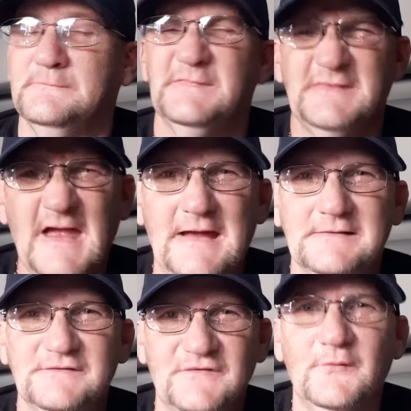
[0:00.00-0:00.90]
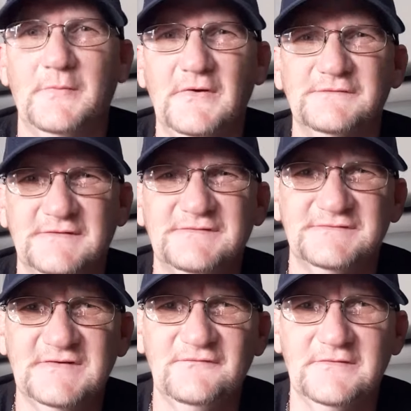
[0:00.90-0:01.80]
Sad because everybody else gets a
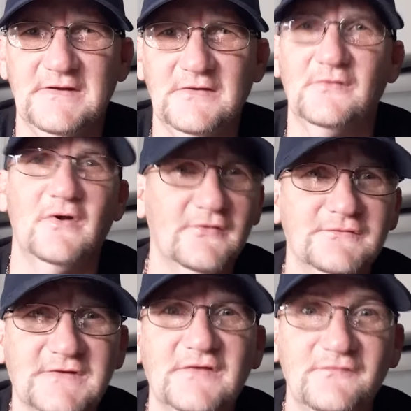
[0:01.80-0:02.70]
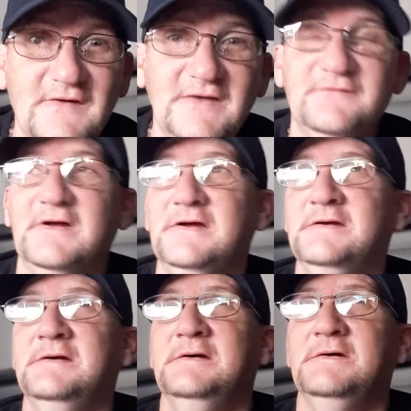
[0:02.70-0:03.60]
7 day or others get a 5 day.
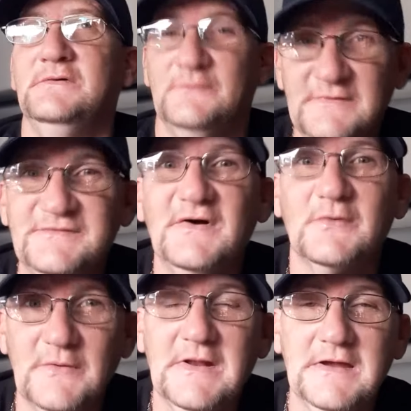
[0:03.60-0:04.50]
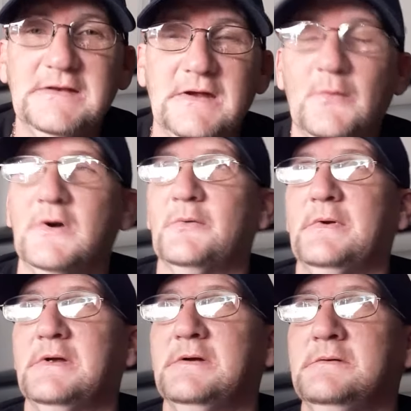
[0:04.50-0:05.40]
We stuck with an 8 day work
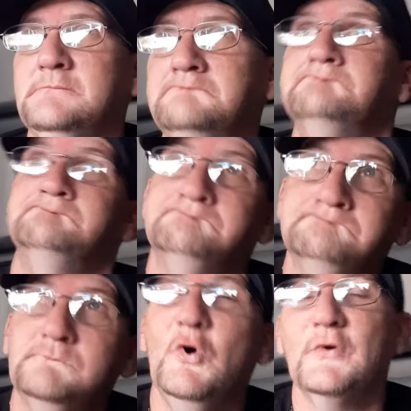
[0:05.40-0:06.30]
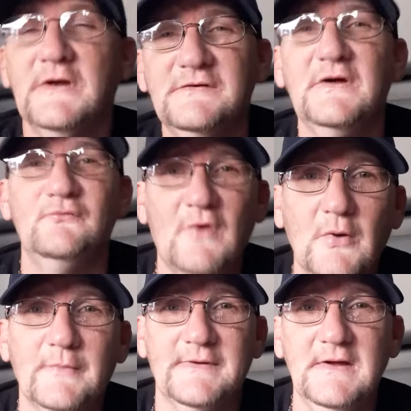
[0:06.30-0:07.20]
week. Okay, nothing
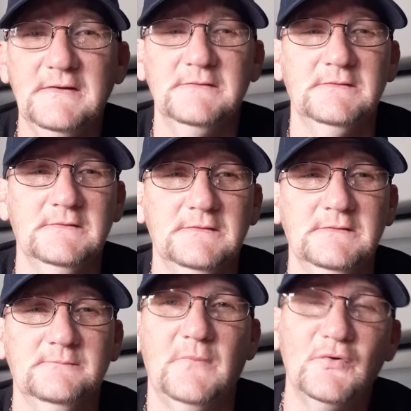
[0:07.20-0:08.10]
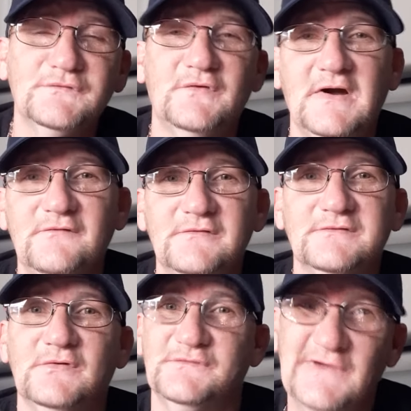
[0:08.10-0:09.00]
wrong with that. Most drivers
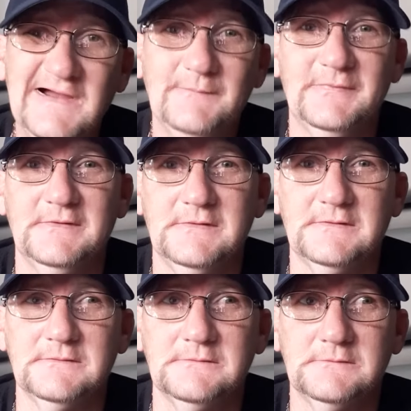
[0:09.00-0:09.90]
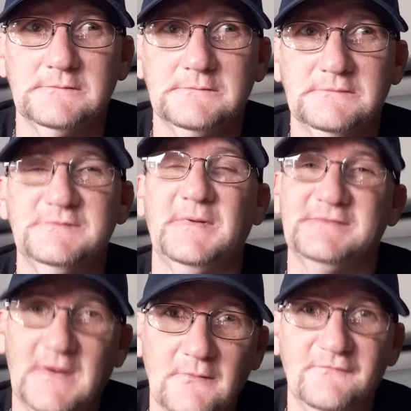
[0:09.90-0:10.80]
go shopping, spend
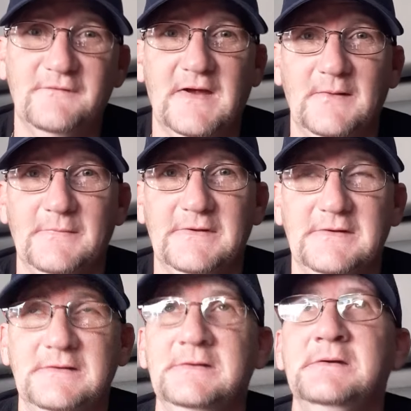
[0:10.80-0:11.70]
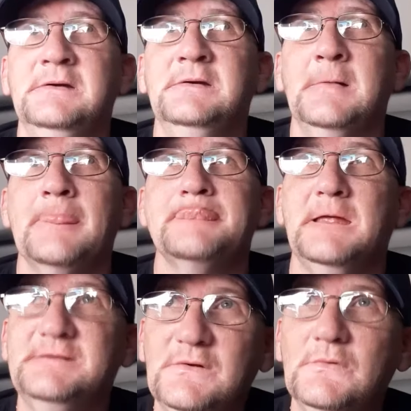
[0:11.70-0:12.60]
time with family,
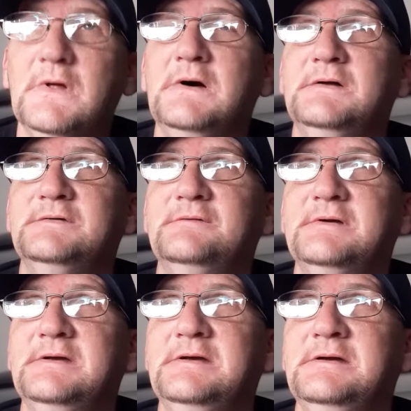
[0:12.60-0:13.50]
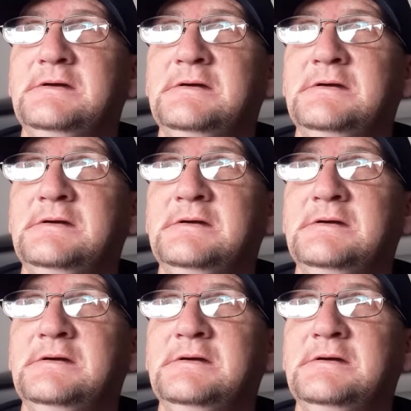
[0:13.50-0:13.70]
do laundry,